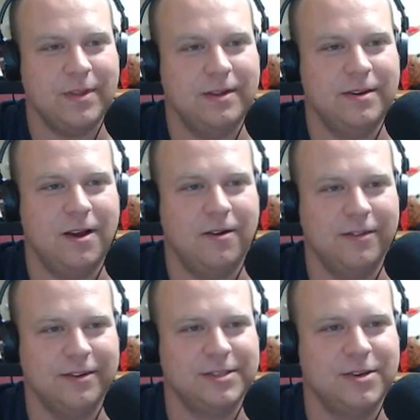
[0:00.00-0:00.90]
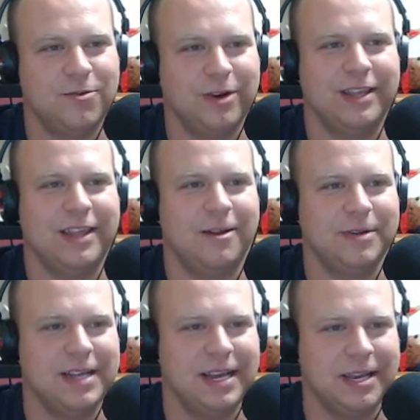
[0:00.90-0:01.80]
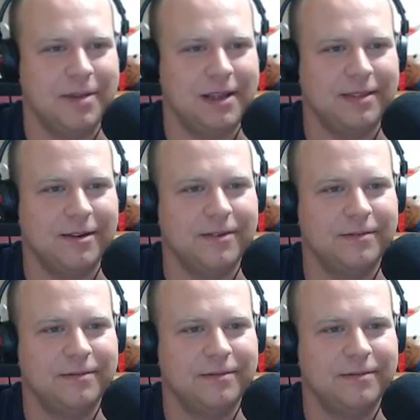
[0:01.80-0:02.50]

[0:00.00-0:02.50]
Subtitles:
No, there's no Wookiee that'll be taking my throne.